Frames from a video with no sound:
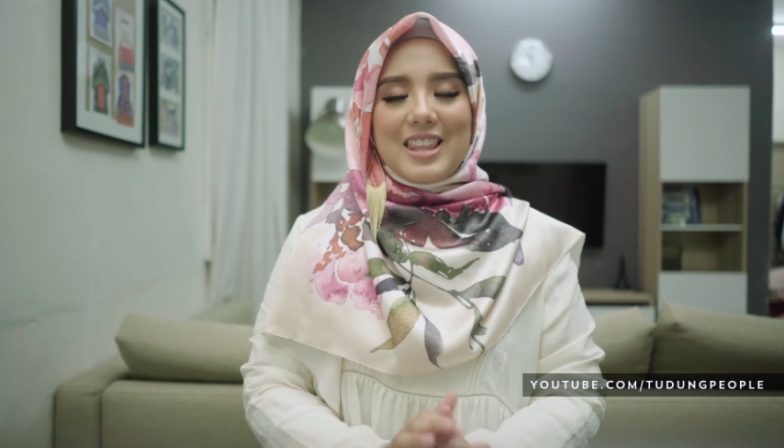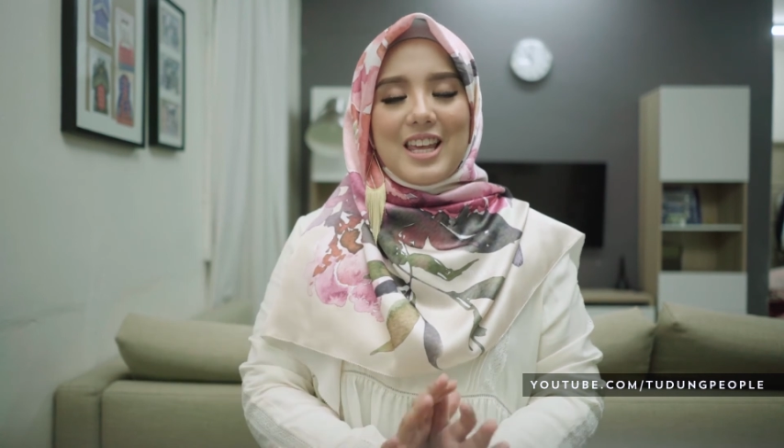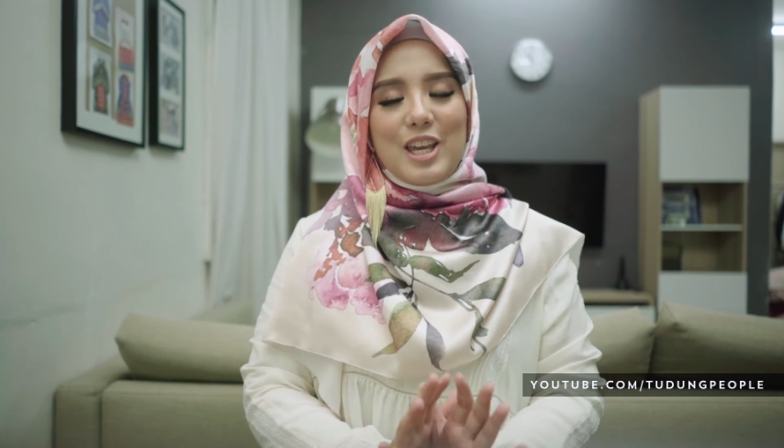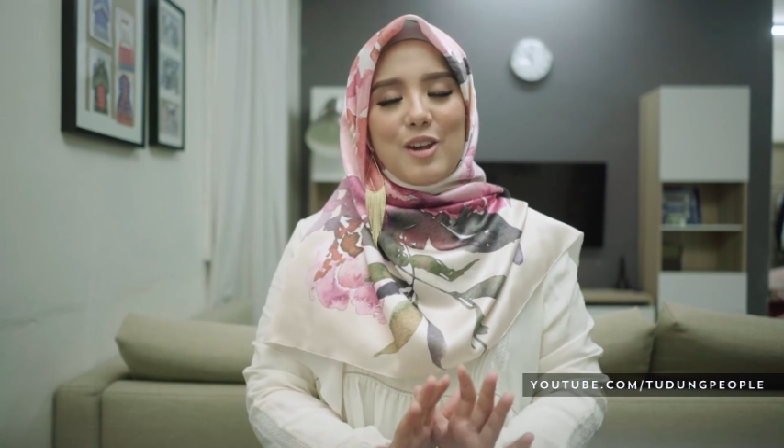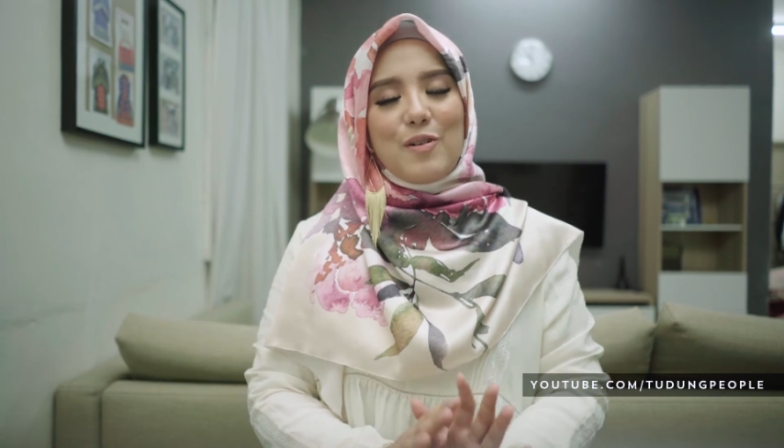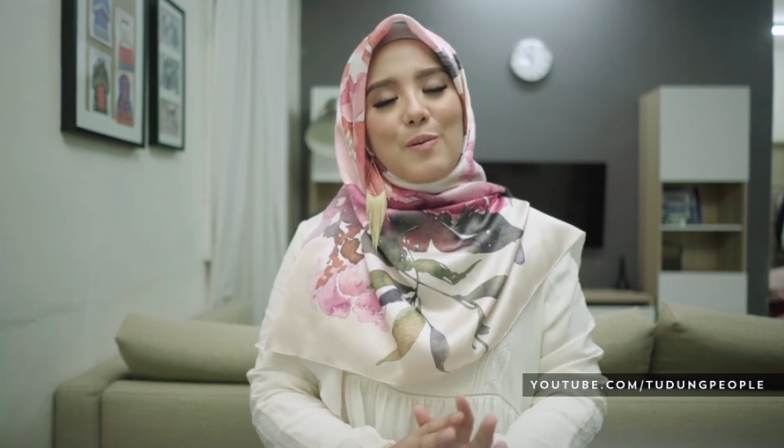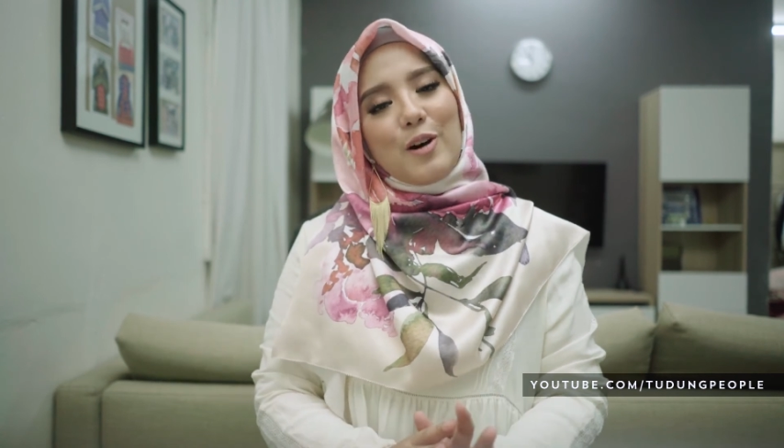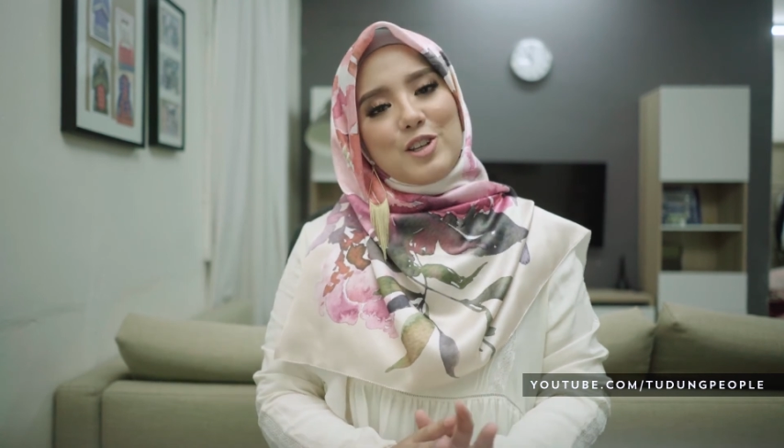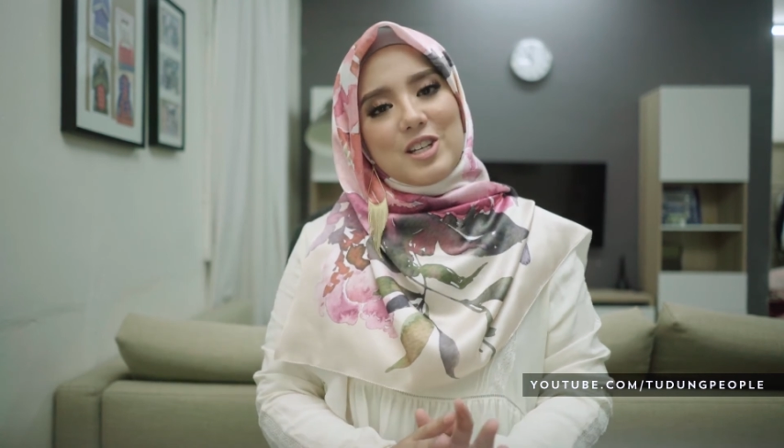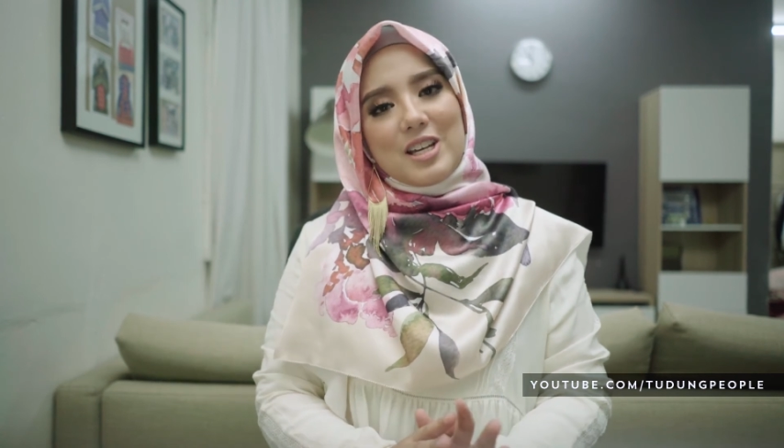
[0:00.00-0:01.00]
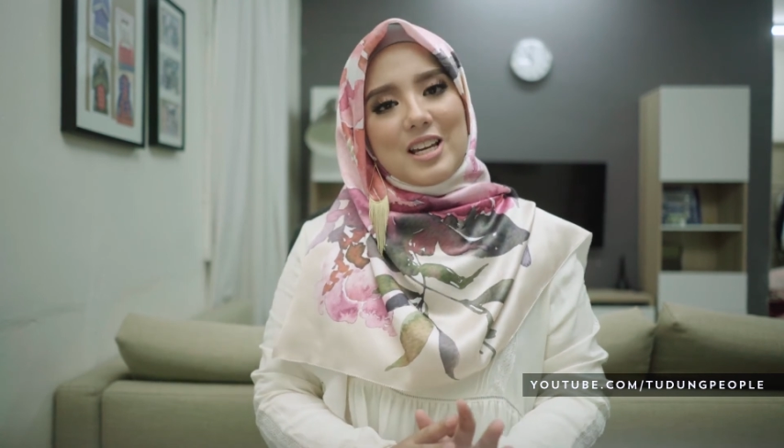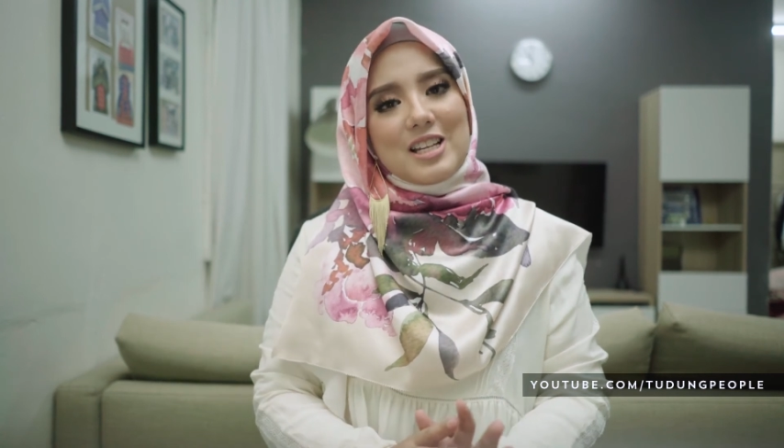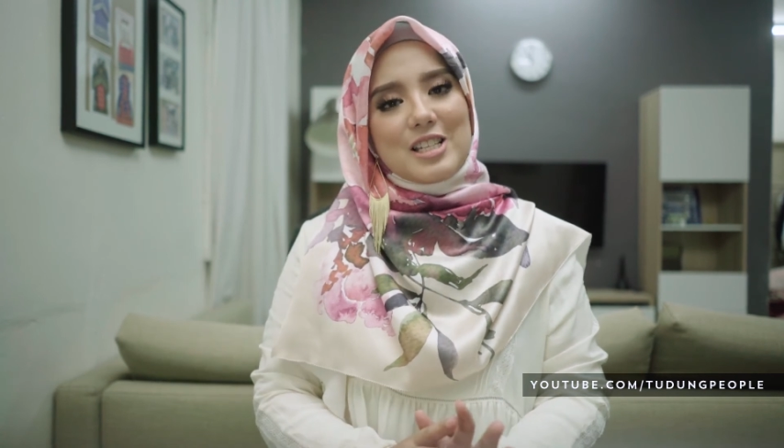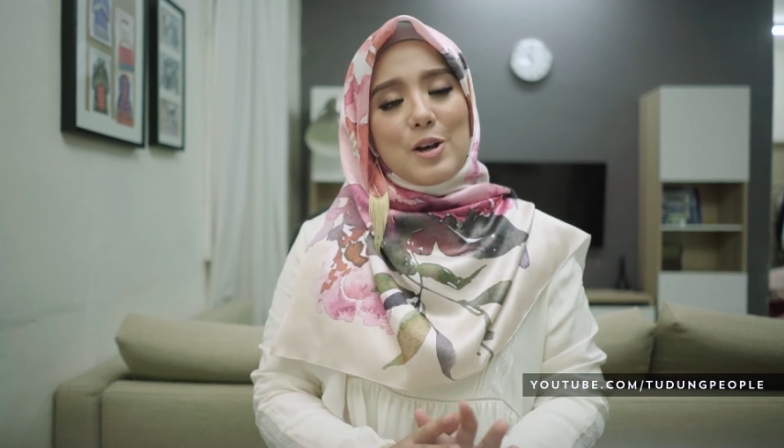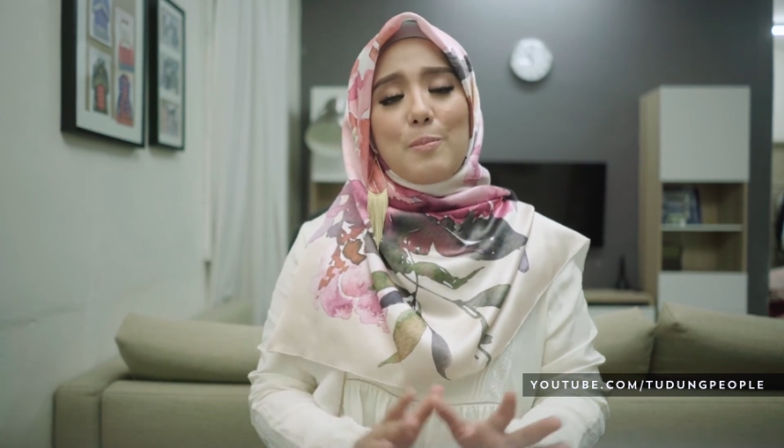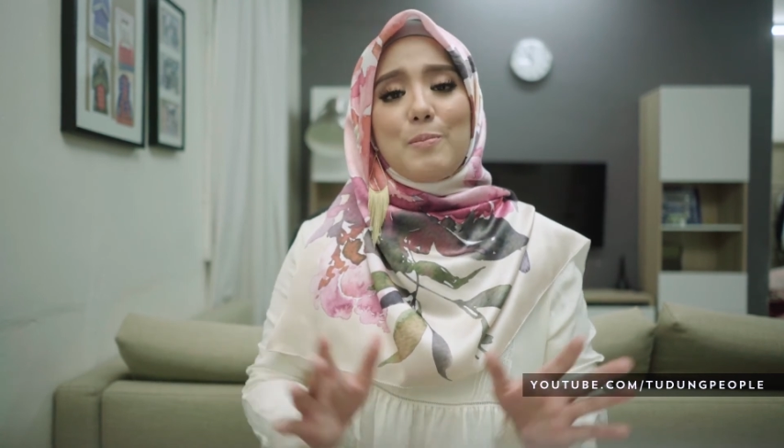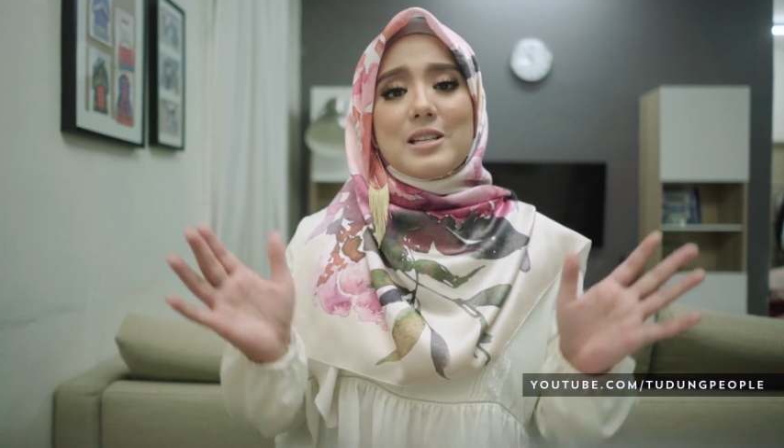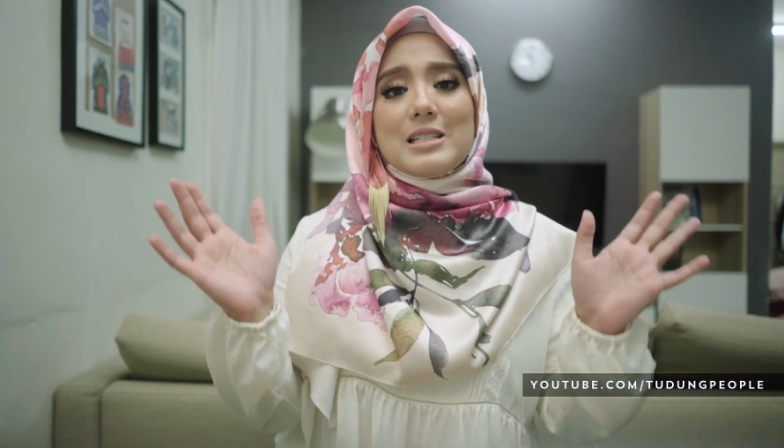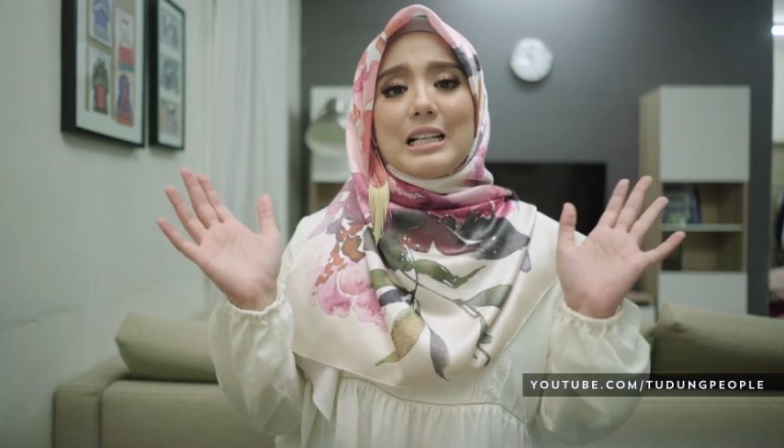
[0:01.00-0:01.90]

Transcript: Thank you for watching. So please